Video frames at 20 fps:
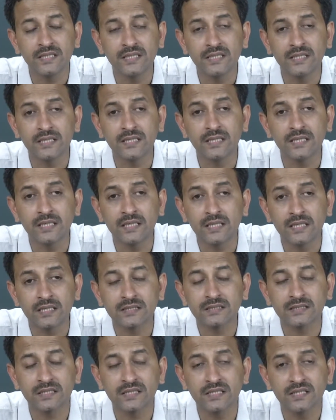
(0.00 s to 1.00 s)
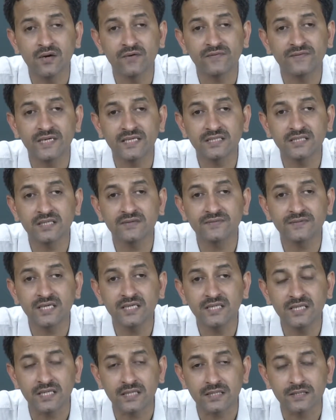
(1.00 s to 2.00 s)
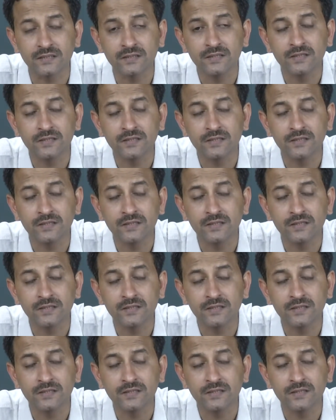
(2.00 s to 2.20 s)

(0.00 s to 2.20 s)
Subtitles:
a study of nature of conduct?